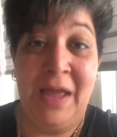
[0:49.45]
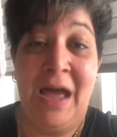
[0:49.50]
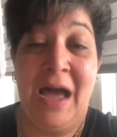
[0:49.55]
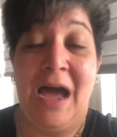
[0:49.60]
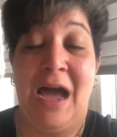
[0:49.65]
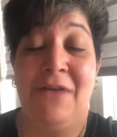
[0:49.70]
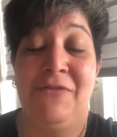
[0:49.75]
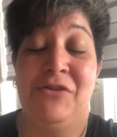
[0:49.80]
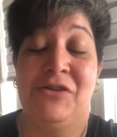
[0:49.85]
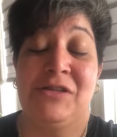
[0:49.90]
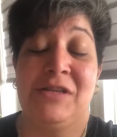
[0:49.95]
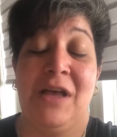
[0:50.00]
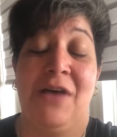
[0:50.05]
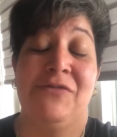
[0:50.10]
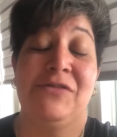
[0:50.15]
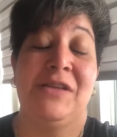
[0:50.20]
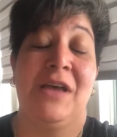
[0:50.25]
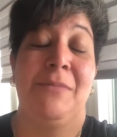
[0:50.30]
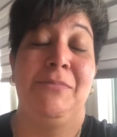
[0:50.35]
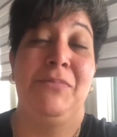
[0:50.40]
Have
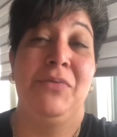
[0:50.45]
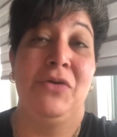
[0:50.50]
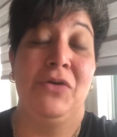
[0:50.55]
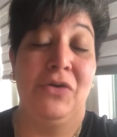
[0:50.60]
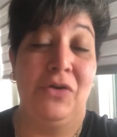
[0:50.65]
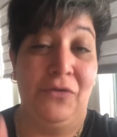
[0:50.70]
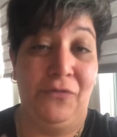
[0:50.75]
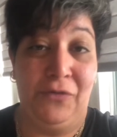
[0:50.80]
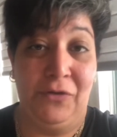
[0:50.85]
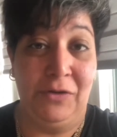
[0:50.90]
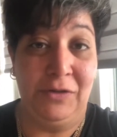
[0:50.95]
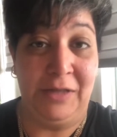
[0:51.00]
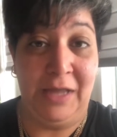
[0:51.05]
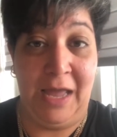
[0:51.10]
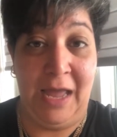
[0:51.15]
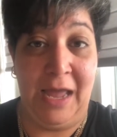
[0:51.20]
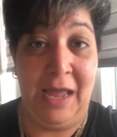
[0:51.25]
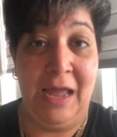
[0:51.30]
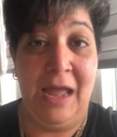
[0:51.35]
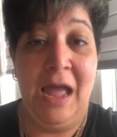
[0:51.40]
yourselves a beautiful
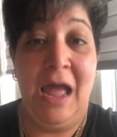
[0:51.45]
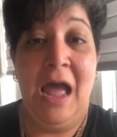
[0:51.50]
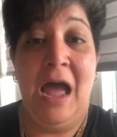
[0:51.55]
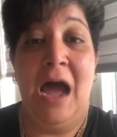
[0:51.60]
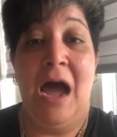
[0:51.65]
day.